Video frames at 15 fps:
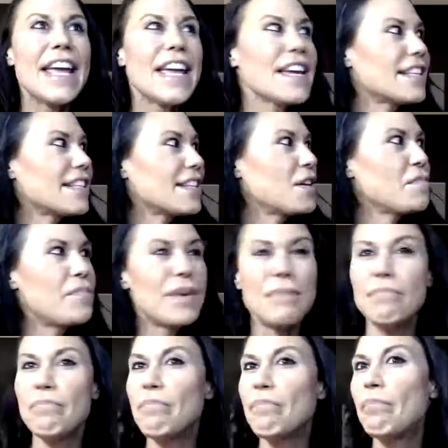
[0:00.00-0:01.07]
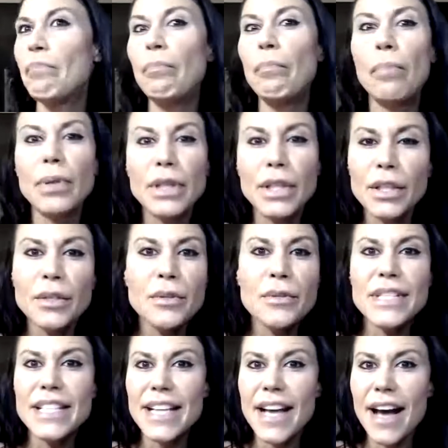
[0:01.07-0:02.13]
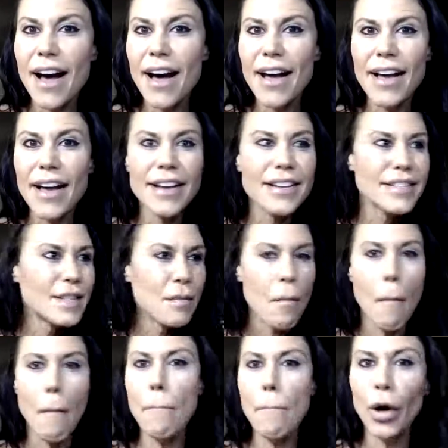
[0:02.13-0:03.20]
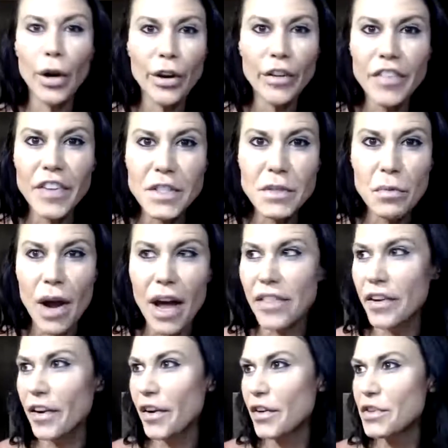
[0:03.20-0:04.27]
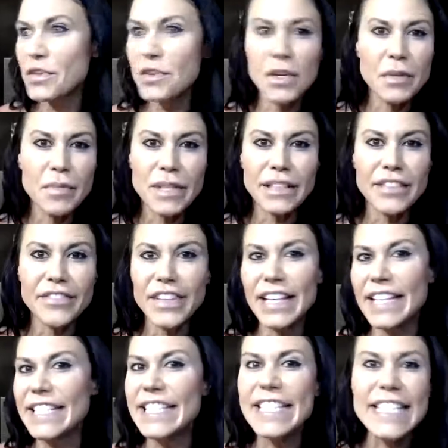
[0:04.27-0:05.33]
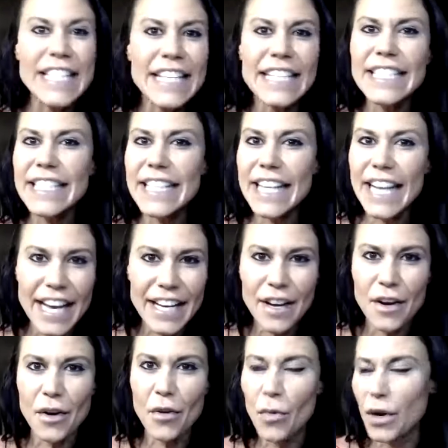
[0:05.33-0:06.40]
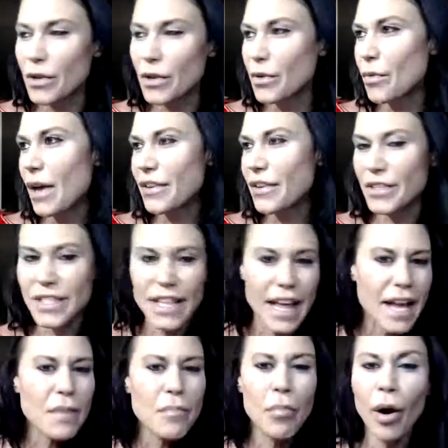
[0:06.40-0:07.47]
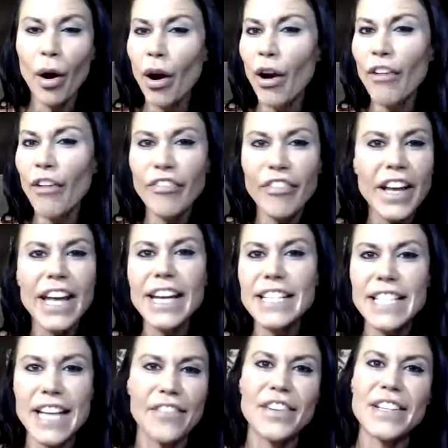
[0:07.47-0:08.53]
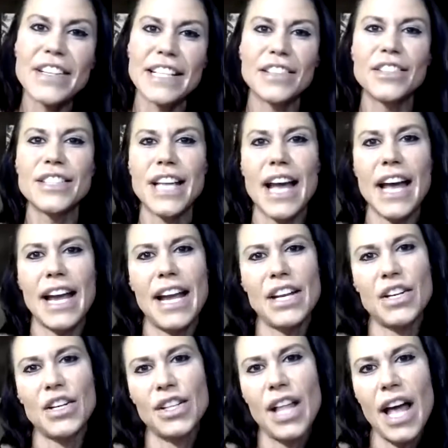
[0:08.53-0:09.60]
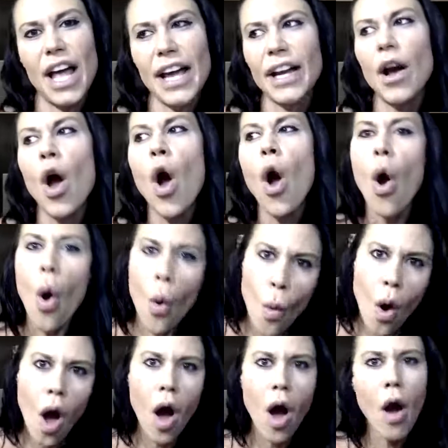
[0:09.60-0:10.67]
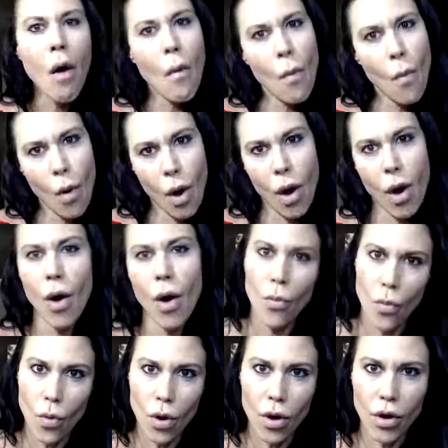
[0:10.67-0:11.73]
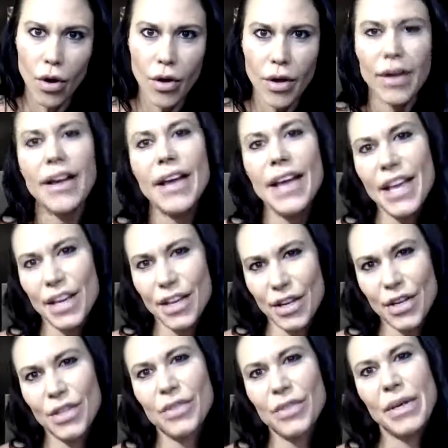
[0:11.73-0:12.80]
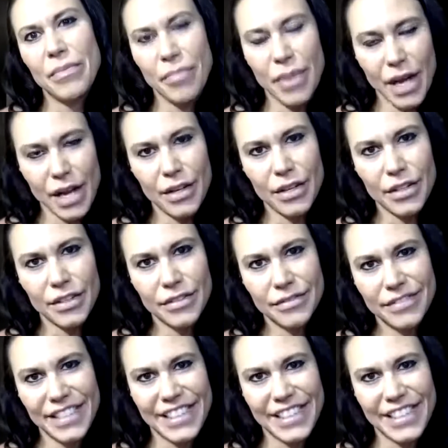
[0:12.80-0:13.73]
it could be blue skies, perfect weather. You could be living in San Diego where the weather's like perfect every single day, and you're like, wah, wah, wah. It could be better.